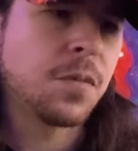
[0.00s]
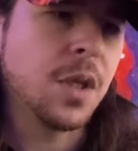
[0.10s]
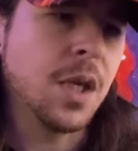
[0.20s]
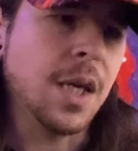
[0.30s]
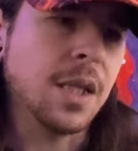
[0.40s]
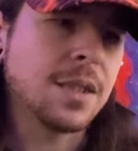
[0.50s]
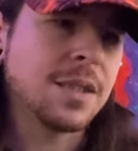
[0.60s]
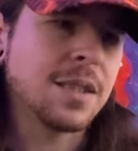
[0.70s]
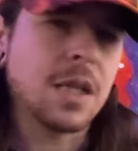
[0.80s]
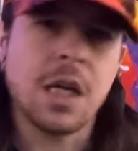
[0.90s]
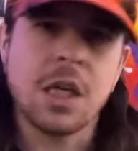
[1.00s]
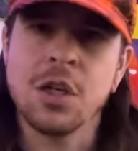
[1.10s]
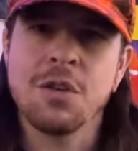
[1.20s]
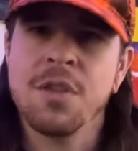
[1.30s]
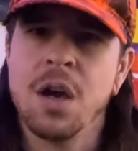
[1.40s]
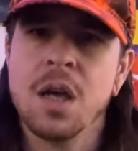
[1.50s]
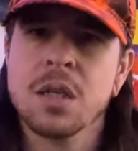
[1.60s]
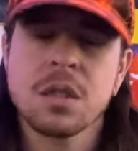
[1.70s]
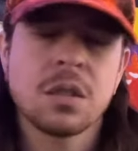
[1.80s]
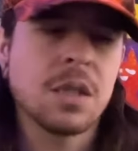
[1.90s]
it's not a good
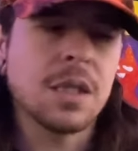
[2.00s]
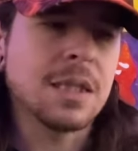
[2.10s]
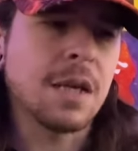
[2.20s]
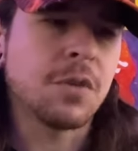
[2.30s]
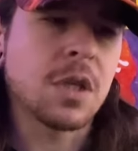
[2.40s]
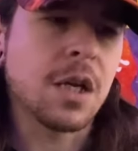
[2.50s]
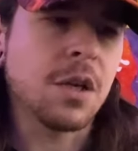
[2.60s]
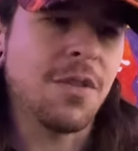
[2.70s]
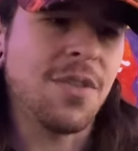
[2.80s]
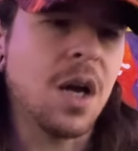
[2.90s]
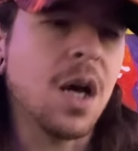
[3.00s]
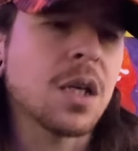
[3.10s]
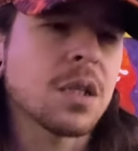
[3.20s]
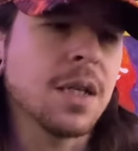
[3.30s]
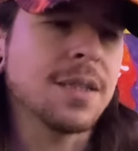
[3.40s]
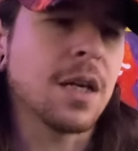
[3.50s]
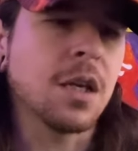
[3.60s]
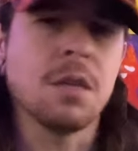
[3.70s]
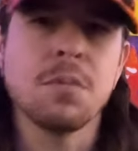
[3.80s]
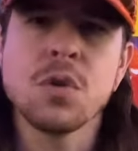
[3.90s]
thought. It's definitely not a good thought, and it's not a
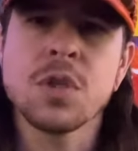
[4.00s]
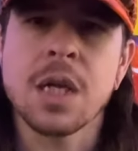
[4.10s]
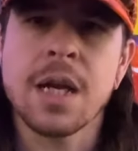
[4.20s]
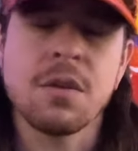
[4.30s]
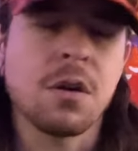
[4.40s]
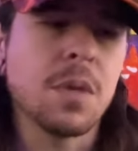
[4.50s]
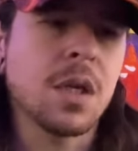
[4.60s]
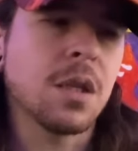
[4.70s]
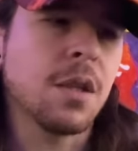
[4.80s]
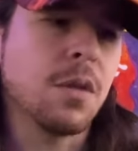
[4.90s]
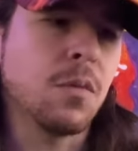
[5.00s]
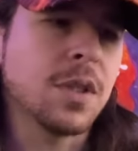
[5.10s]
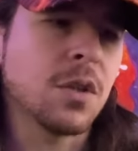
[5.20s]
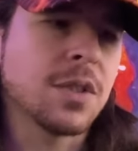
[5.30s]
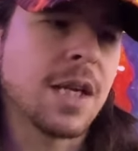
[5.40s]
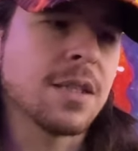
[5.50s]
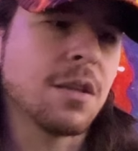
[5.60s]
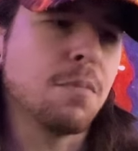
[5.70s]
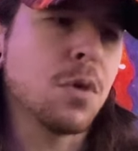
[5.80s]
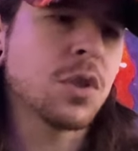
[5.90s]
good emotion either. And what they're saying is
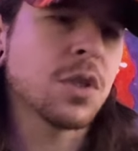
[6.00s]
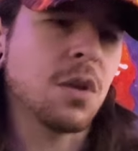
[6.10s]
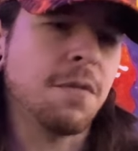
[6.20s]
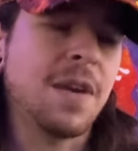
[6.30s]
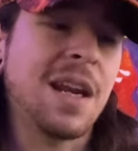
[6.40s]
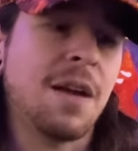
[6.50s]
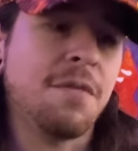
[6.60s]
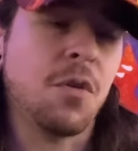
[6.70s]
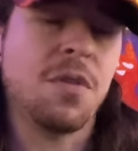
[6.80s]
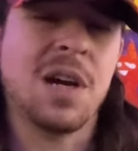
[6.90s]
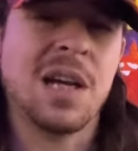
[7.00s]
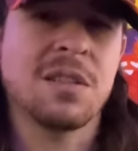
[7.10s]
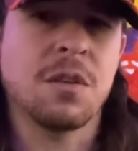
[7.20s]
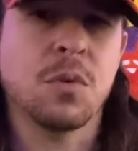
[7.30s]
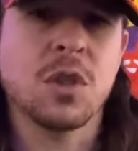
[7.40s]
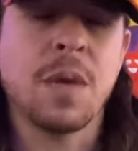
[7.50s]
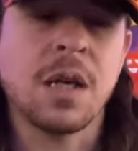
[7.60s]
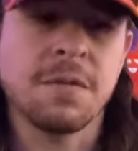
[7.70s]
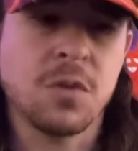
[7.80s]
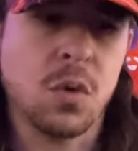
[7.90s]
their emotions are feeding off their thoughts and their
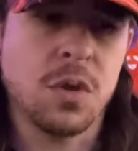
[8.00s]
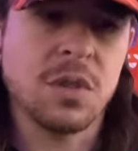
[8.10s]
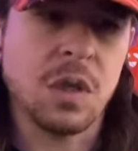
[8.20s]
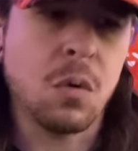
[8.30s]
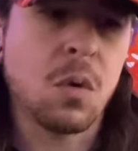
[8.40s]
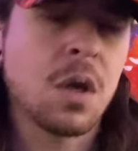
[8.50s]
perspective towards you.